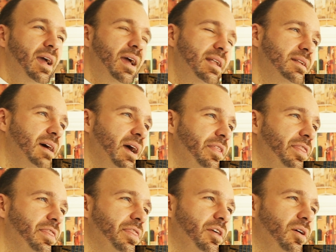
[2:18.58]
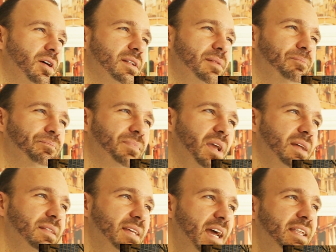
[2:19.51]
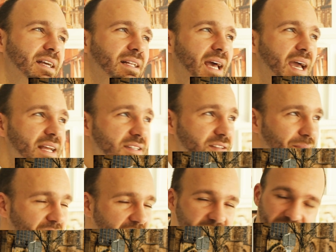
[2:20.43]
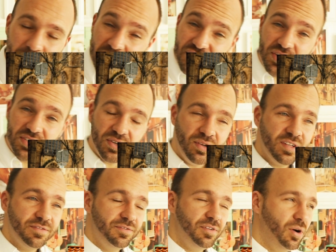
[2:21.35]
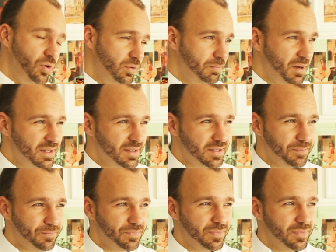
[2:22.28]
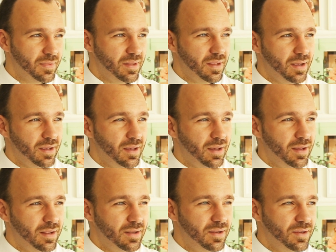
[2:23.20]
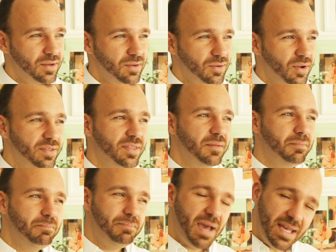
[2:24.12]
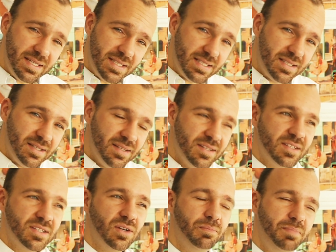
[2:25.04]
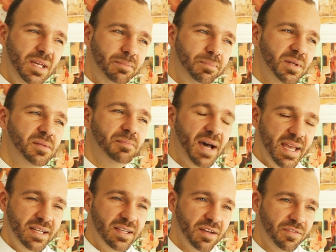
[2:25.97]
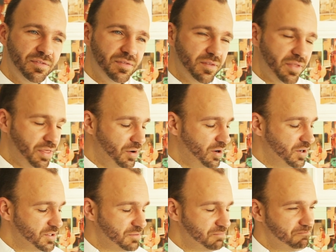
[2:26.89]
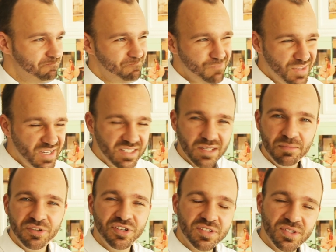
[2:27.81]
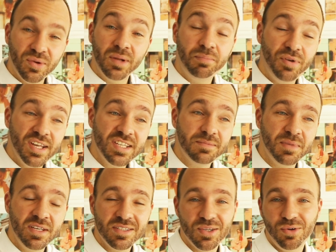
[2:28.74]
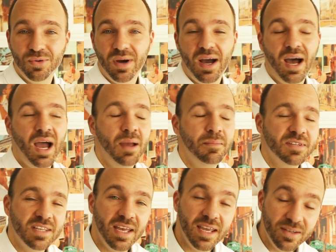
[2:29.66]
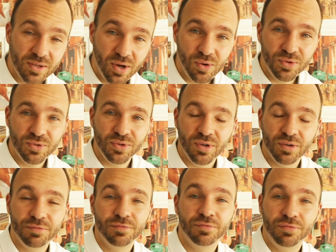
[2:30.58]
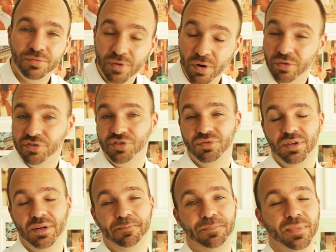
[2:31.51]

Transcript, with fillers: And I thought Daniel had some nice images on his phone, but not the best so people might have thought these images don't impress me, so I'm saying no to your photo shoot.